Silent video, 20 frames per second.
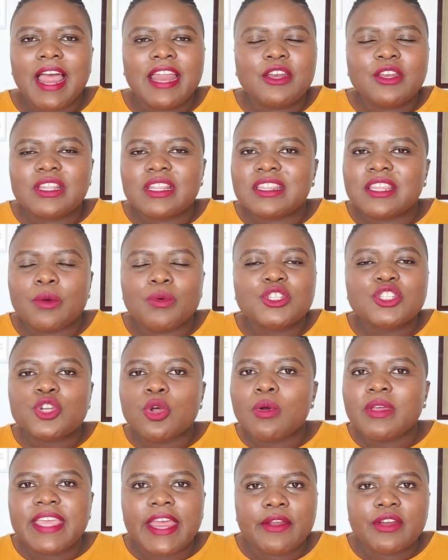and there
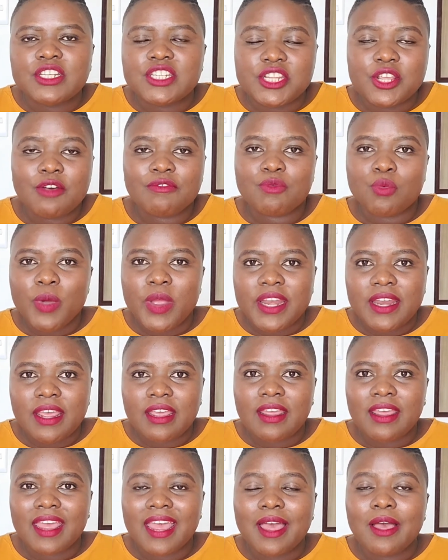was no guarantee of
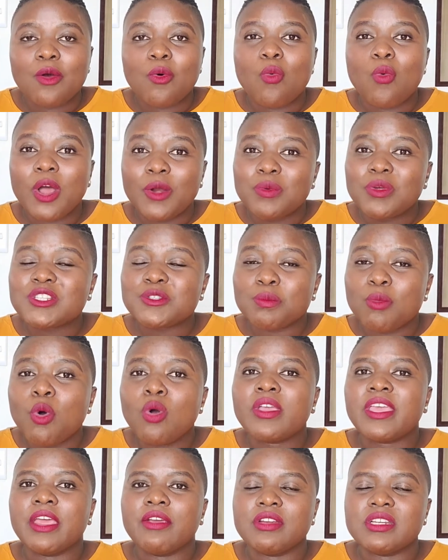winning. What was
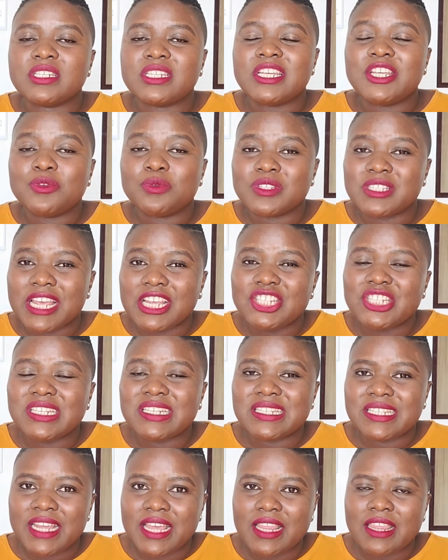more guaranteed was
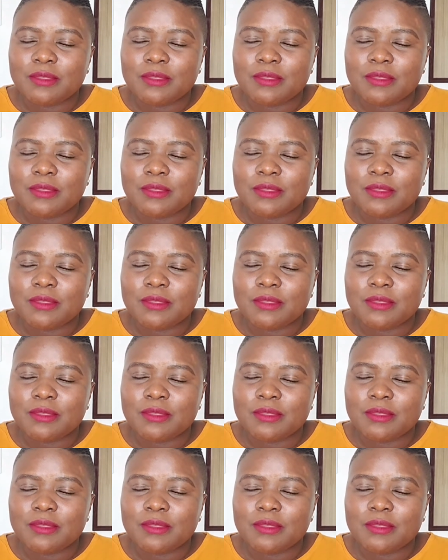actually